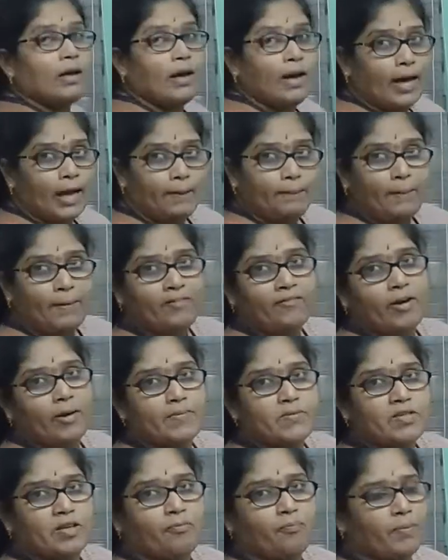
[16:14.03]
helping
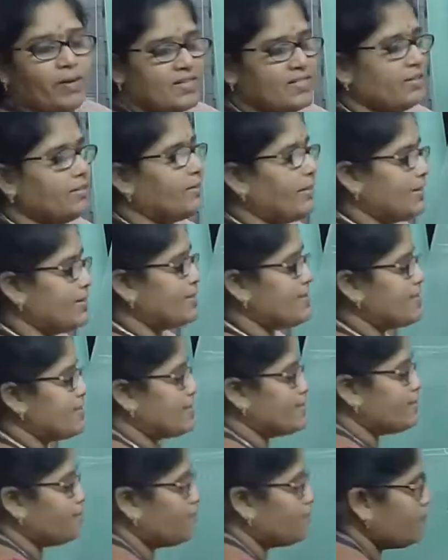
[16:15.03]
verbs of present
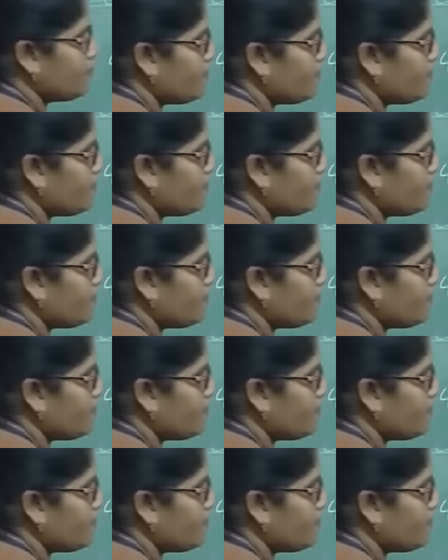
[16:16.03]
tense